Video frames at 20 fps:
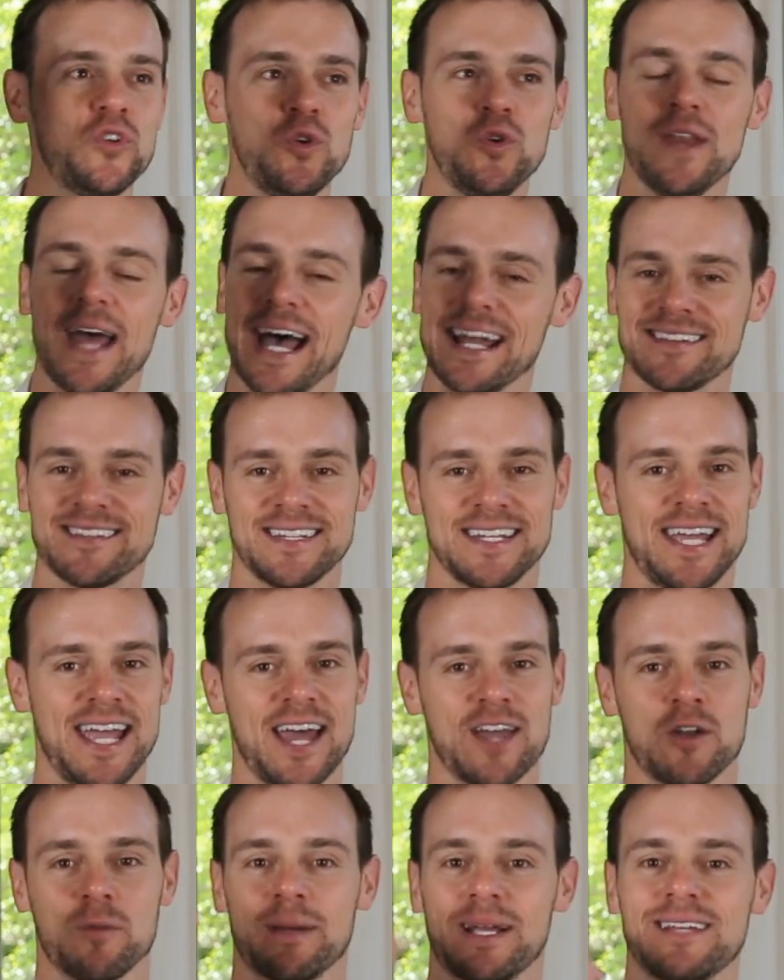do that
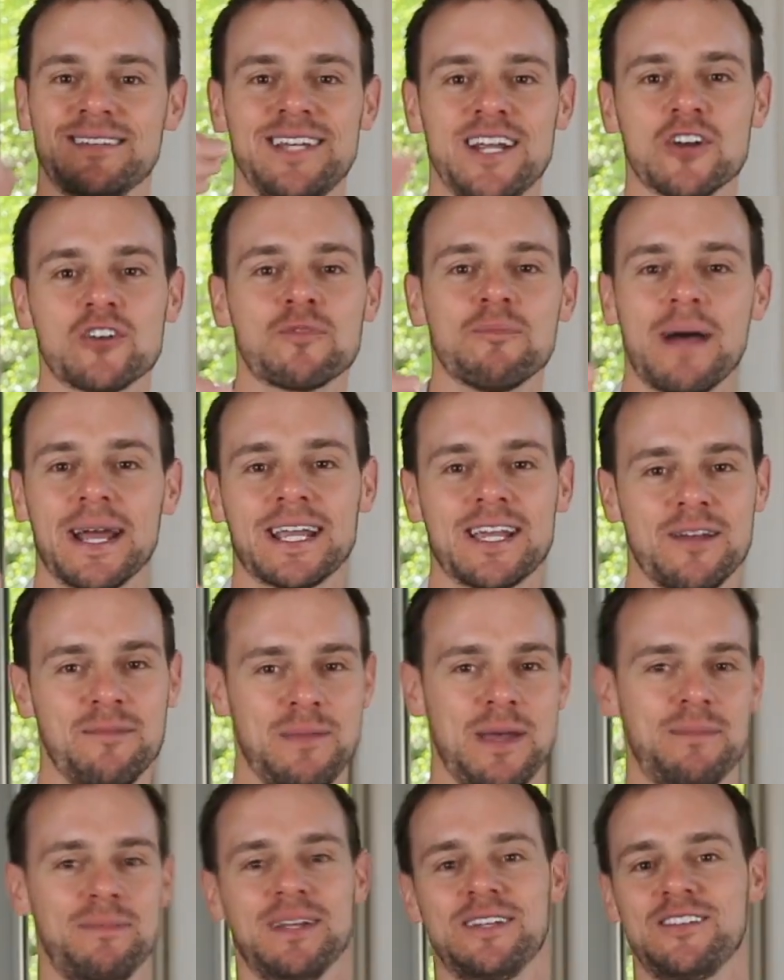together because here's my
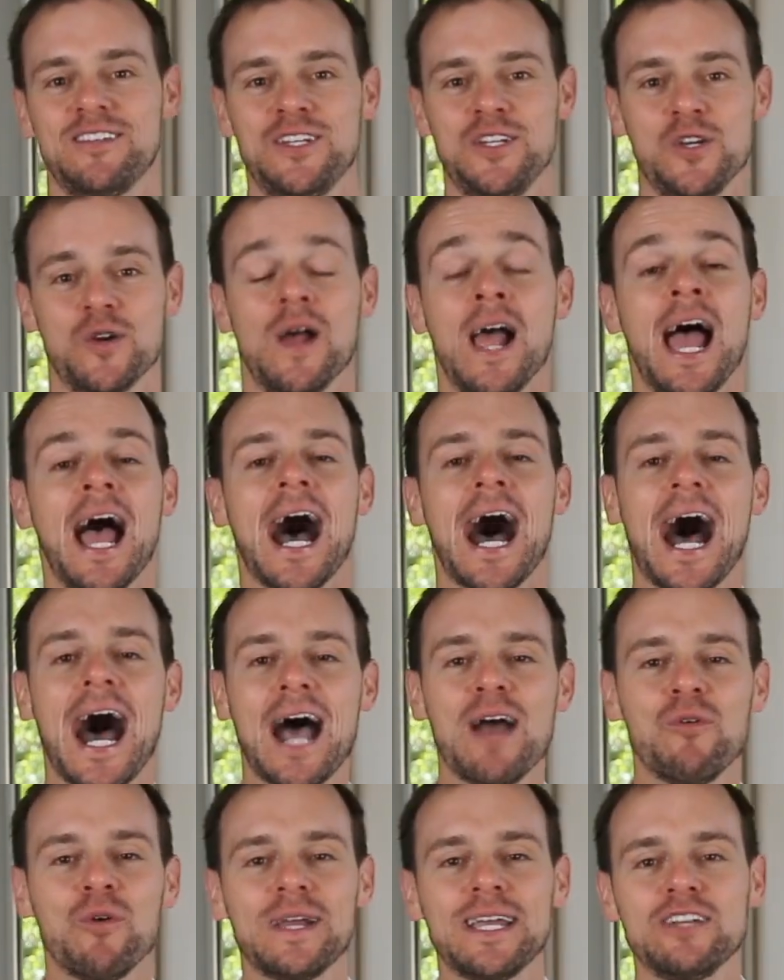commitment to you.
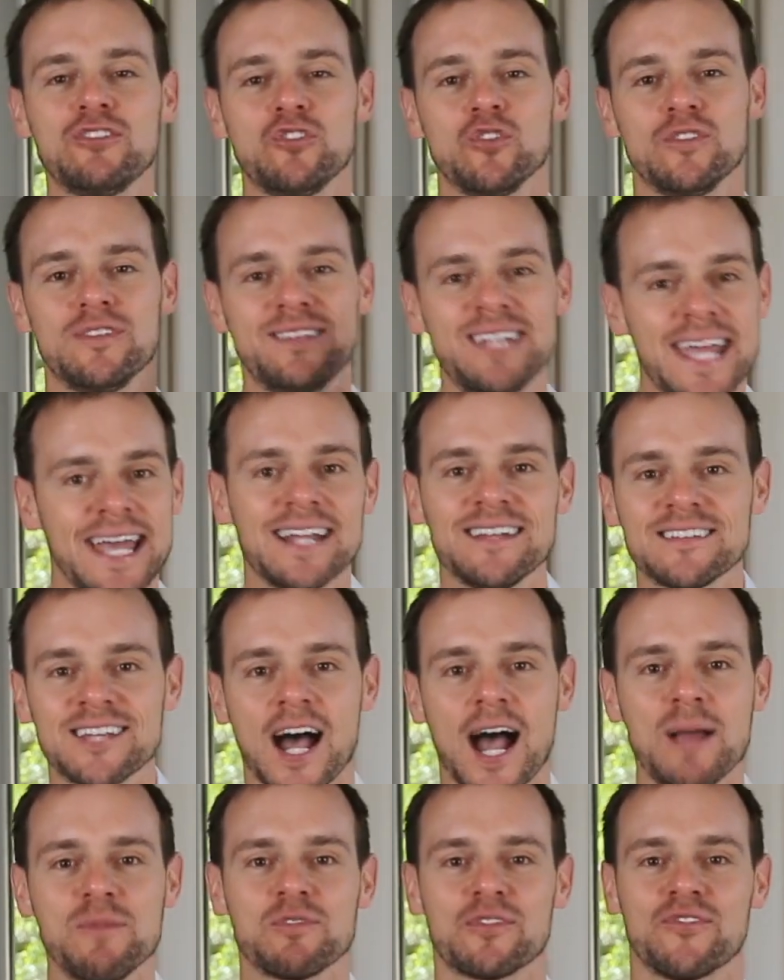I will get you
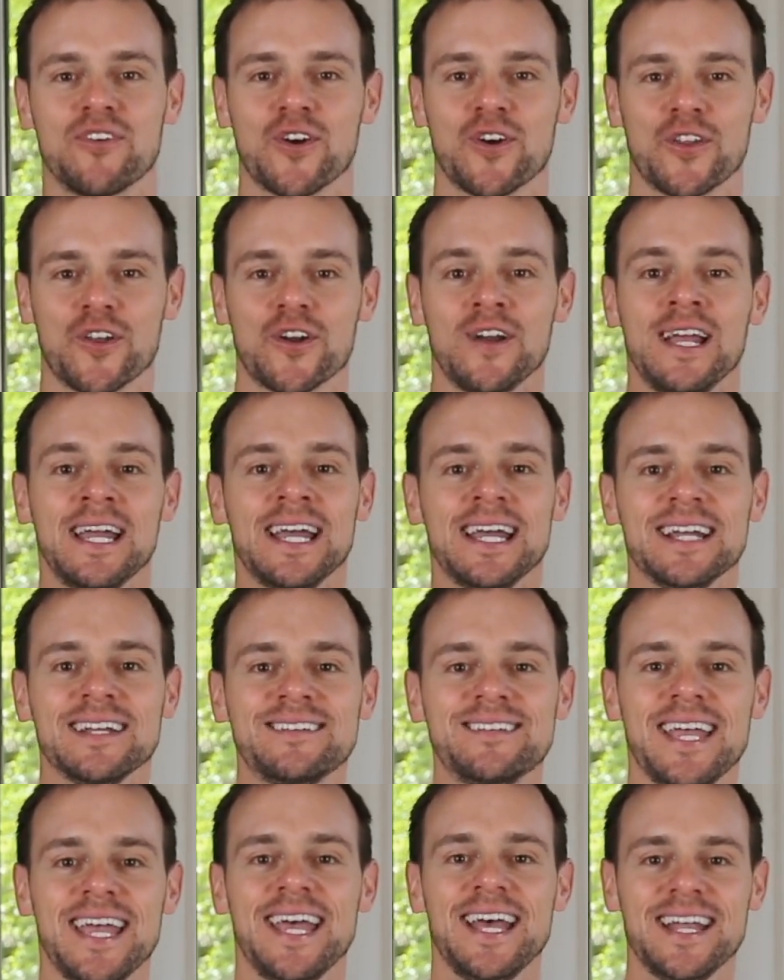10 times further,
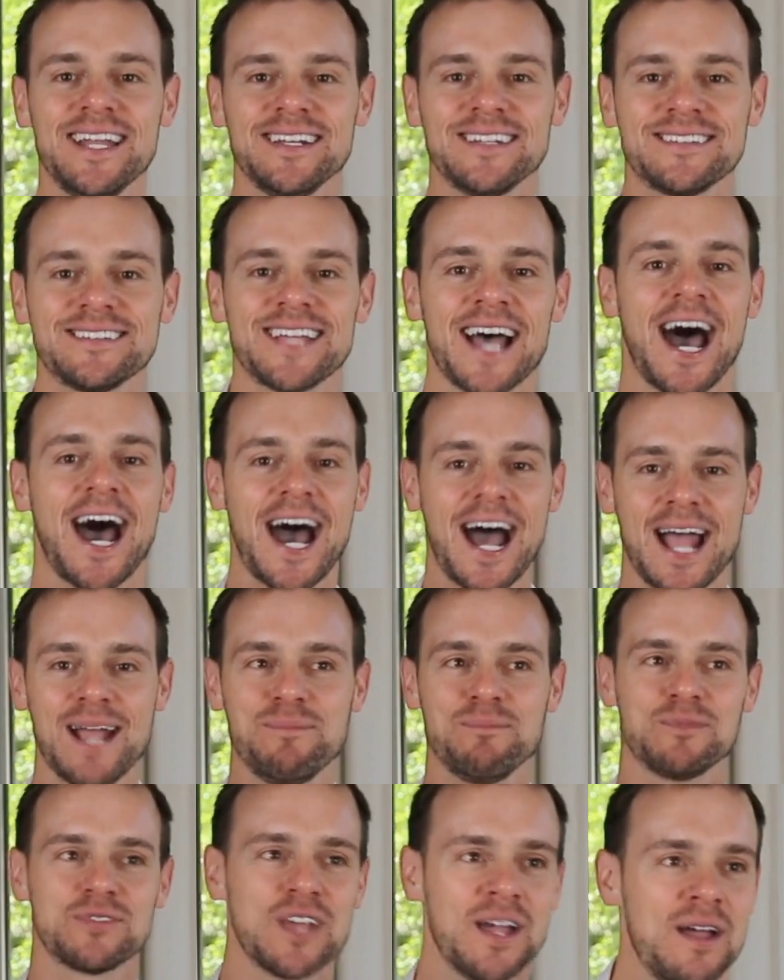10
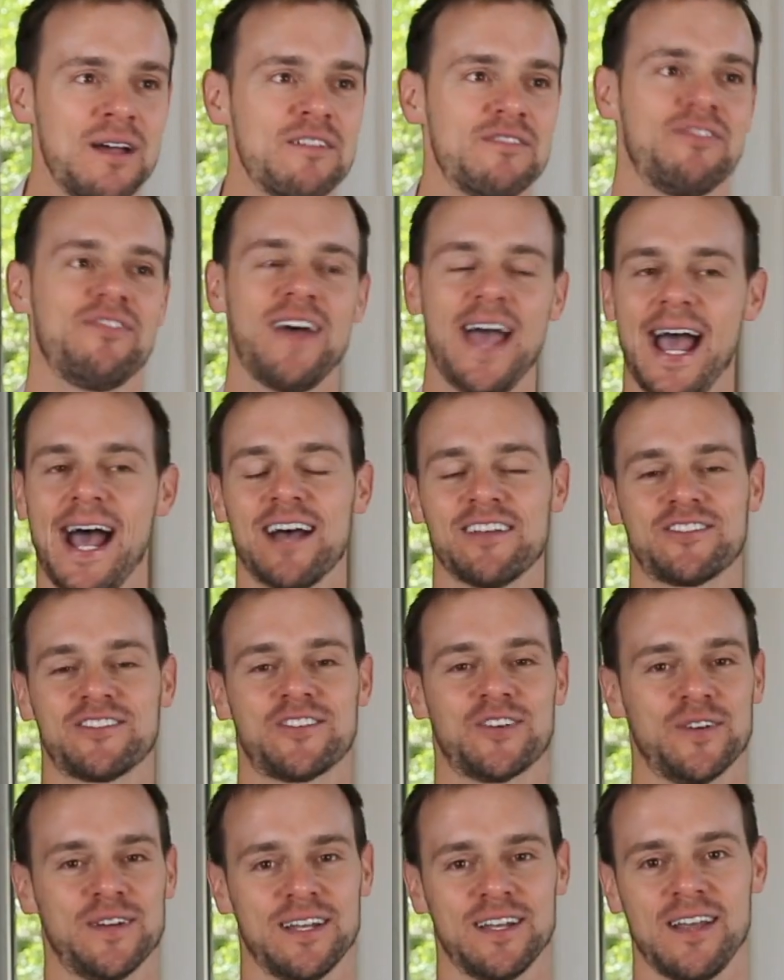times
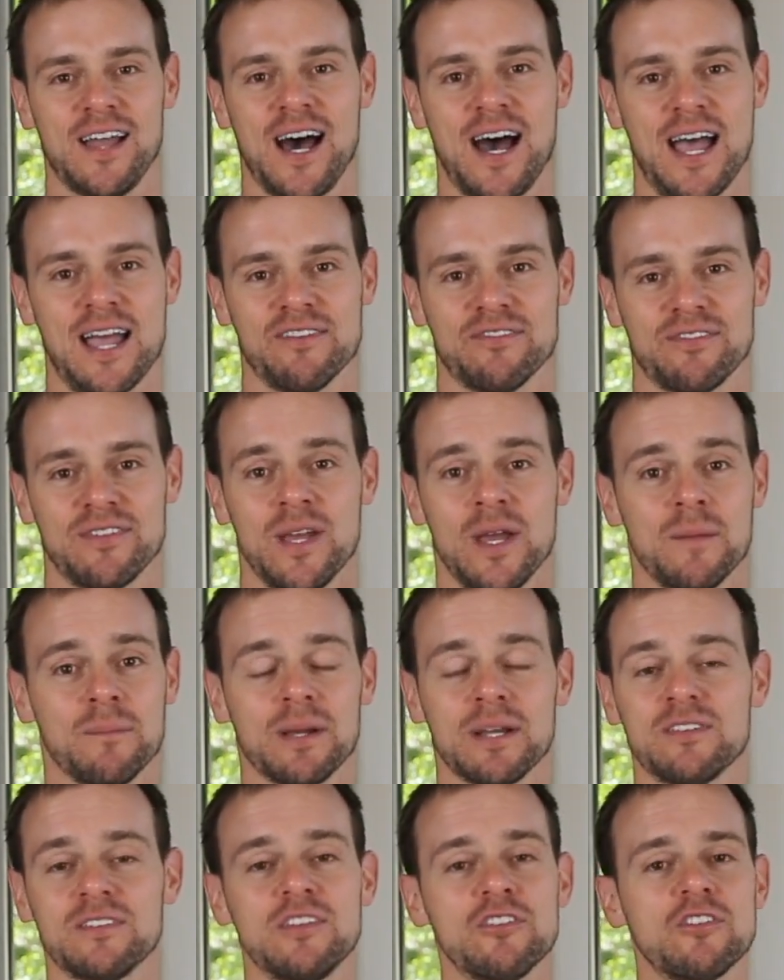faster in life
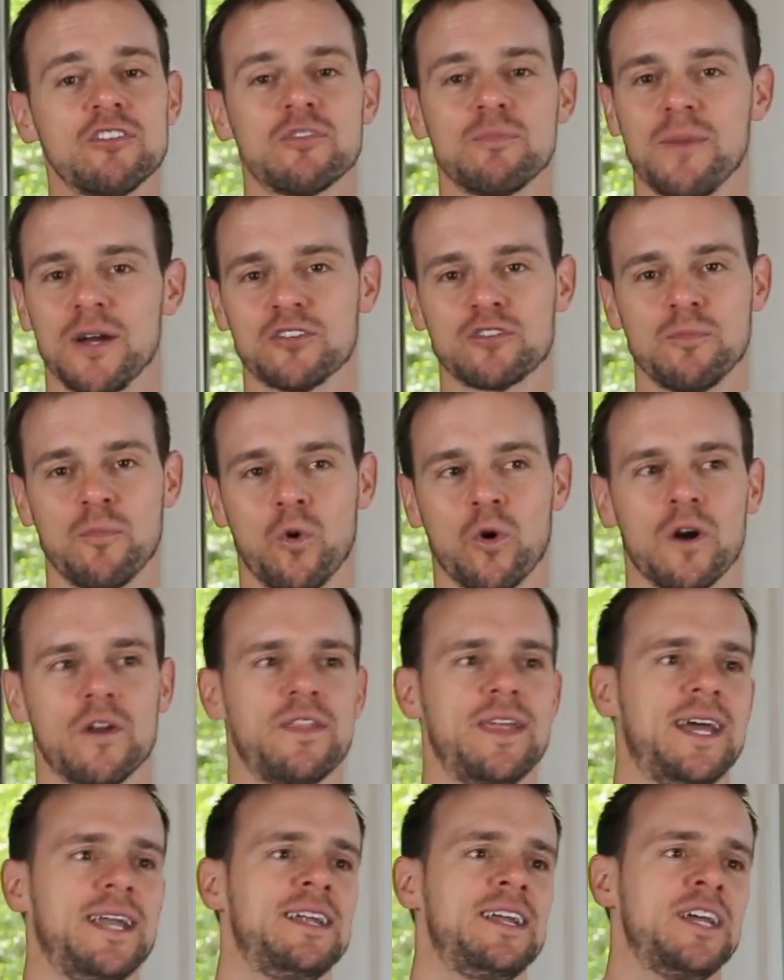because this is much
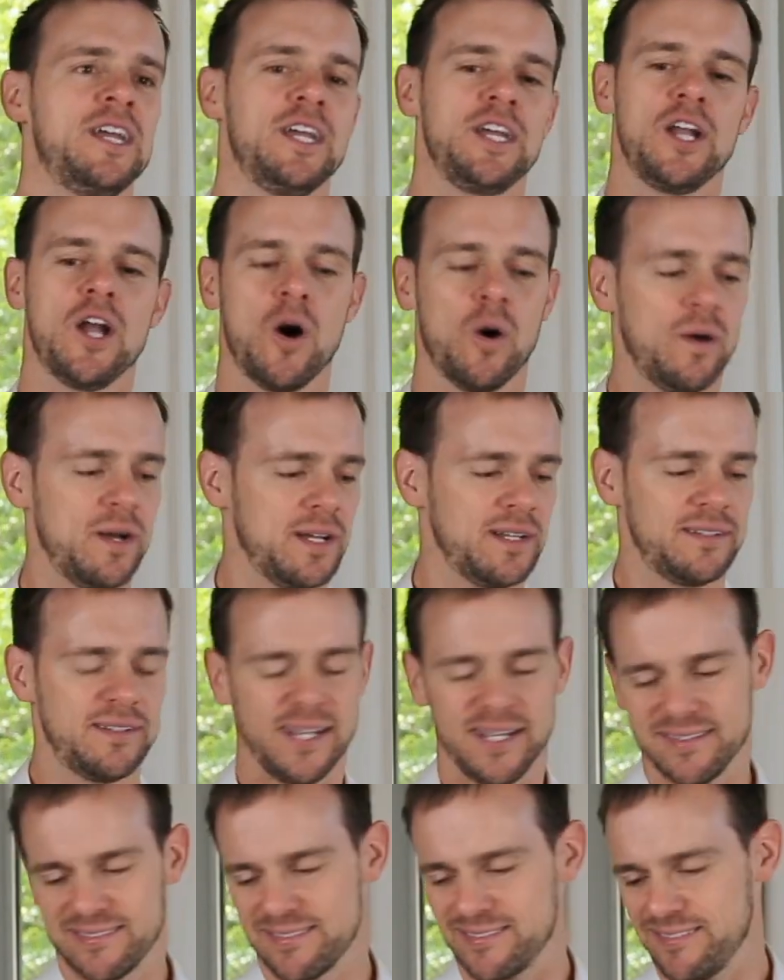more than, you know,
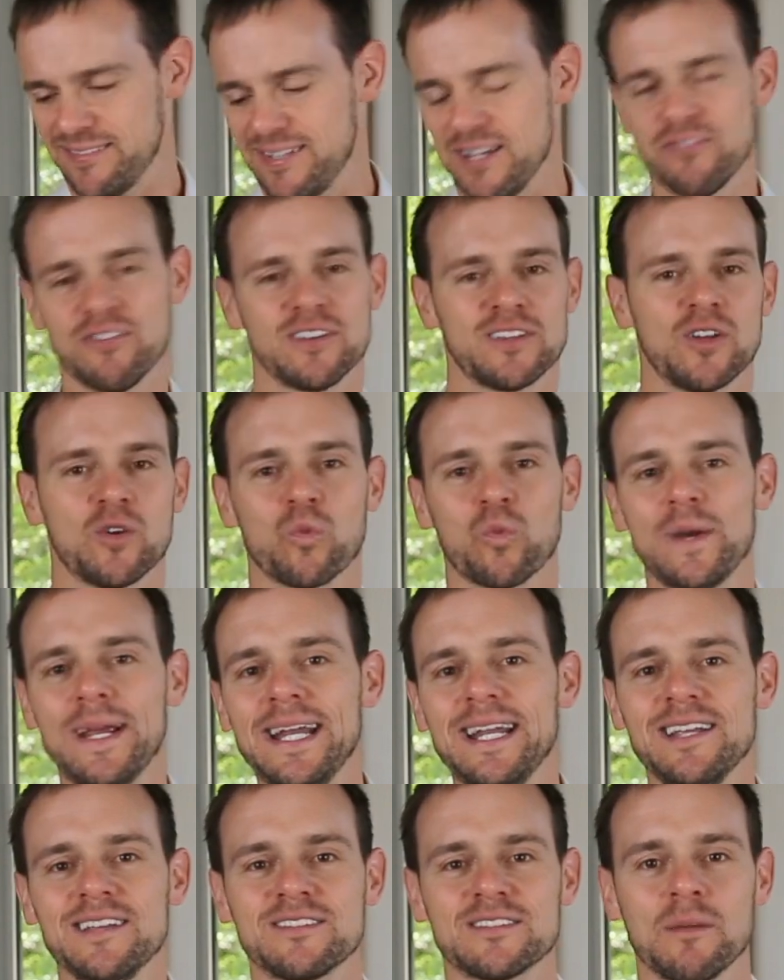it's different than
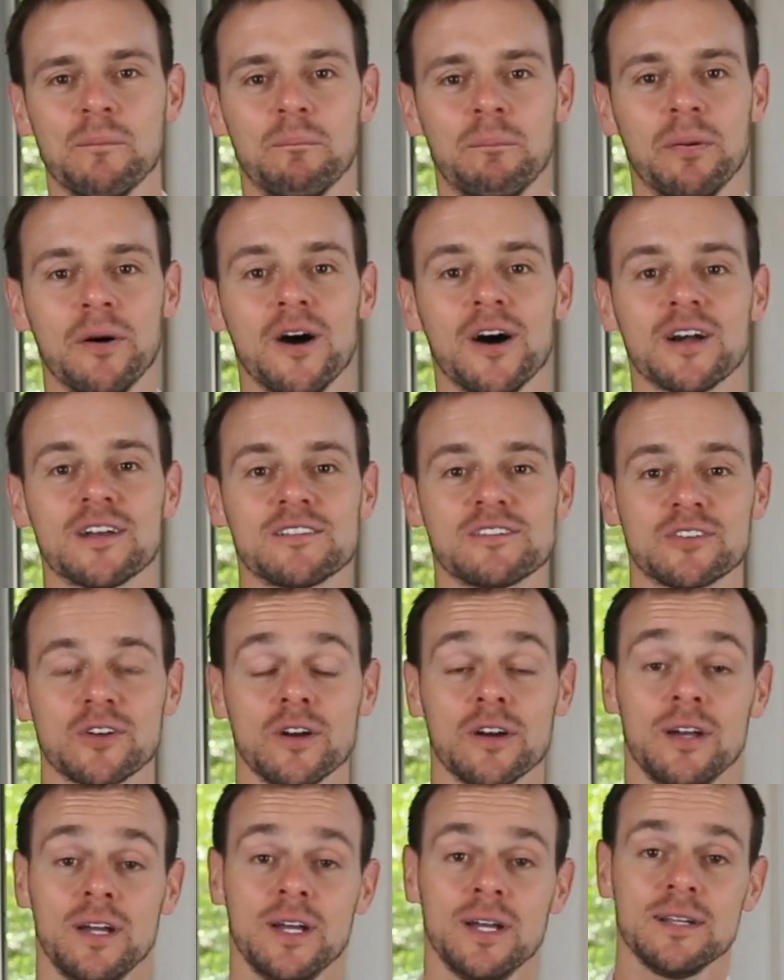reading some
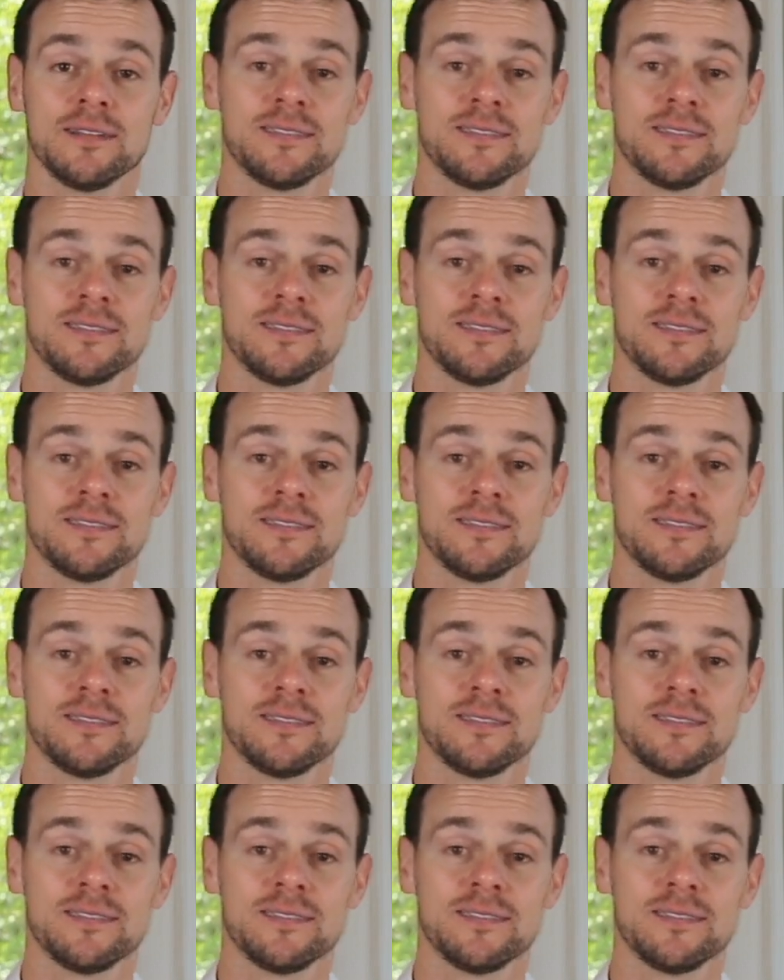books or